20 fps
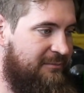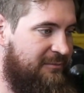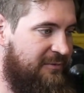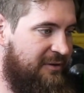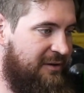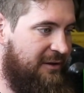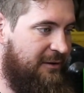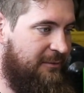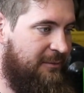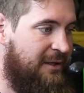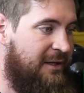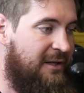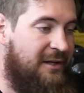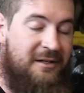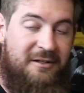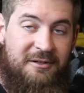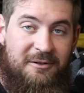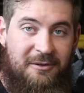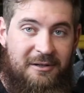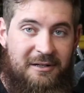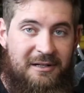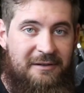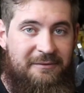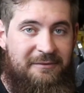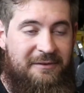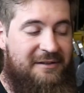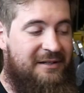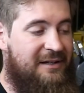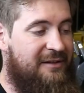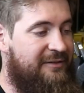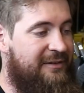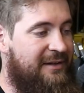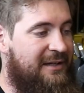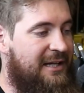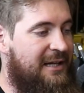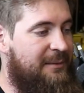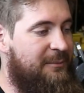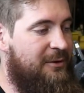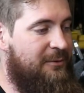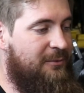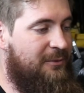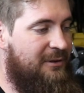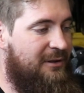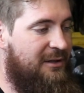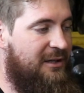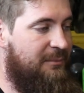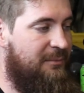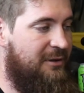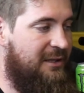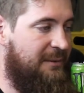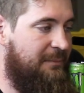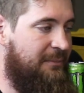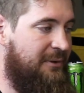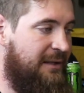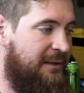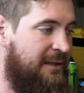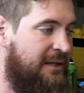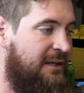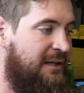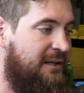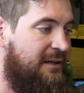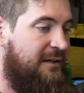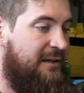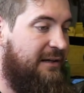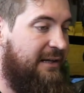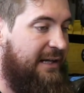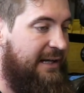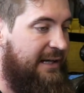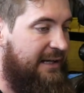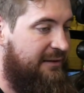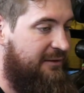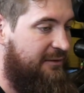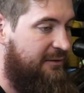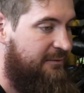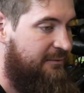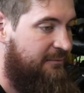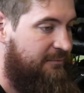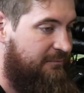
So good enough for testing ammo reliably, but I had,